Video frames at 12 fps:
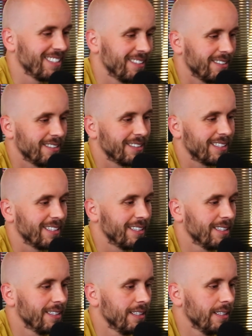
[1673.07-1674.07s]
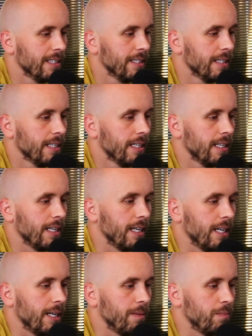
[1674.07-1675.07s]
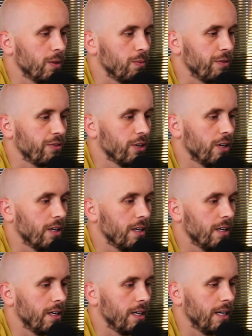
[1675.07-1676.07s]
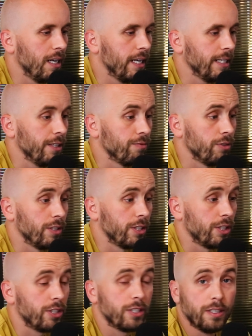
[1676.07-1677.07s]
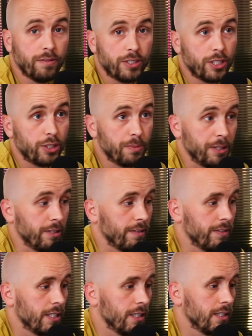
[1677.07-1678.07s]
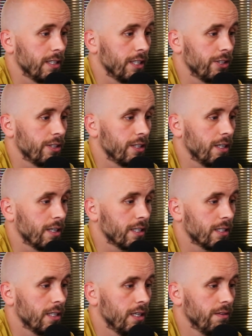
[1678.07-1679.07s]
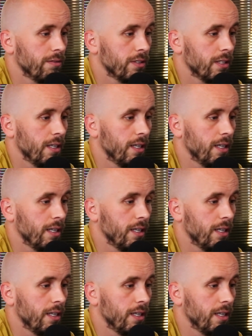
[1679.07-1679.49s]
I was like, okay. We've got a lady that runs another social media advertising agency like ourselves.